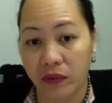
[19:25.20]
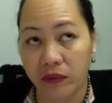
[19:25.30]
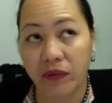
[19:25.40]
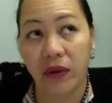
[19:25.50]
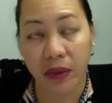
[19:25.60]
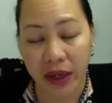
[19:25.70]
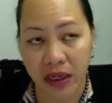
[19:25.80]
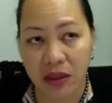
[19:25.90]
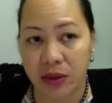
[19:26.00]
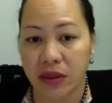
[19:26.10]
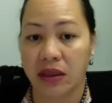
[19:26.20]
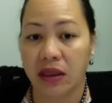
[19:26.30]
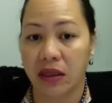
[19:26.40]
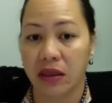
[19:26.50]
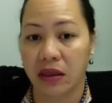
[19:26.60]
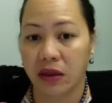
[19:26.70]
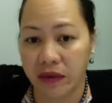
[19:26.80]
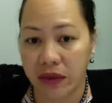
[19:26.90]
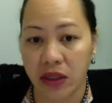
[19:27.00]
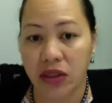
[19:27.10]
from my experience and the
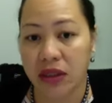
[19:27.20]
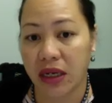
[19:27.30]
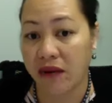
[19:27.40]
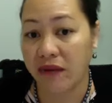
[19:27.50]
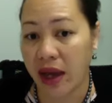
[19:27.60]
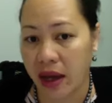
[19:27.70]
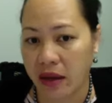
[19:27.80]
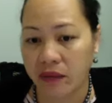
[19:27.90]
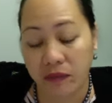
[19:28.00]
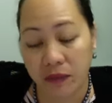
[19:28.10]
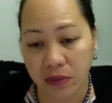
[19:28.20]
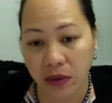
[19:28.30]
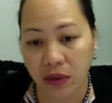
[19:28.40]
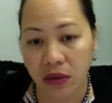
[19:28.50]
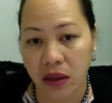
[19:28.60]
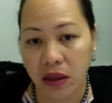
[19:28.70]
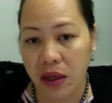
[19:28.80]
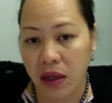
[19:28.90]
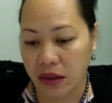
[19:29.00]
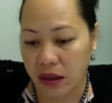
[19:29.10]
conversations that I've had with people,
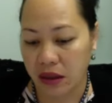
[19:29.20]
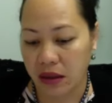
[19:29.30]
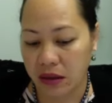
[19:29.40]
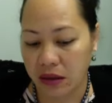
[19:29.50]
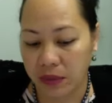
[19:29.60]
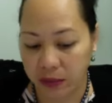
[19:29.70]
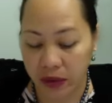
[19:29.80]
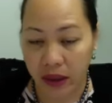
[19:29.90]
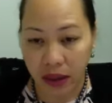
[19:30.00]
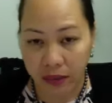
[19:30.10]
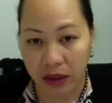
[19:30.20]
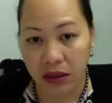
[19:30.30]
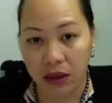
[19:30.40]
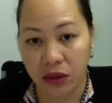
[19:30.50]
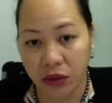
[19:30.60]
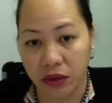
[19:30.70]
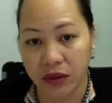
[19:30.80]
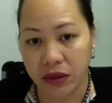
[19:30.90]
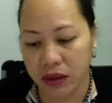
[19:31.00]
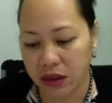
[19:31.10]
the people that are coming into New
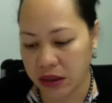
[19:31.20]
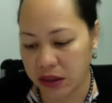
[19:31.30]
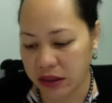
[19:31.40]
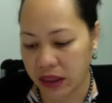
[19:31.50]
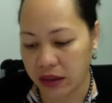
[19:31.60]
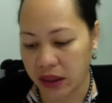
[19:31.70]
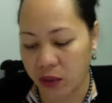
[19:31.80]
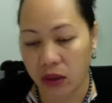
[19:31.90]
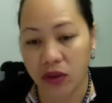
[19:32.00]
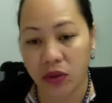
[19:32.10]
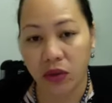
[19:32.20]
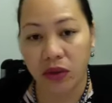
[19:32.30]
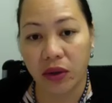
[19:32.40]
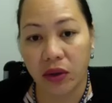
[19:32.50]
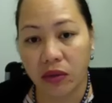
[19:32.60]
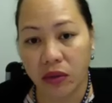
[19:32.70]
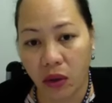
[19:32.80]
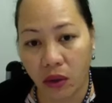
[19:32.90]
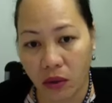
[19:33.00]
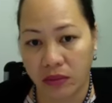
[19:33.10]
Zealand, is that they want to own their own
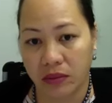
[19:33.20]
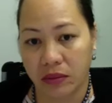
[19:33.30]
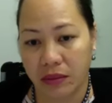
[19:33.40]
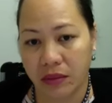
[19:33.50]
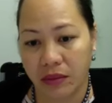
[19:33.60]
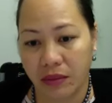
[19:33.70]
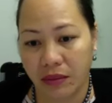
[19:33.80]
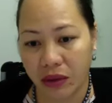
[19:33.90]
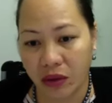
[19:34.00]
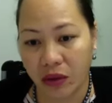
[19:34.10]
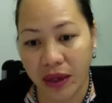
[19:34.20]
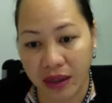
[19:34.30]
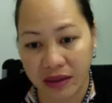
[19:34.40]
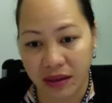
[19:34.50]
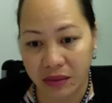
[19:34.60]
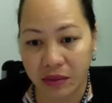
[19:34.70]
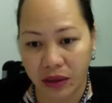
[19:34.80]
home. You know, that's the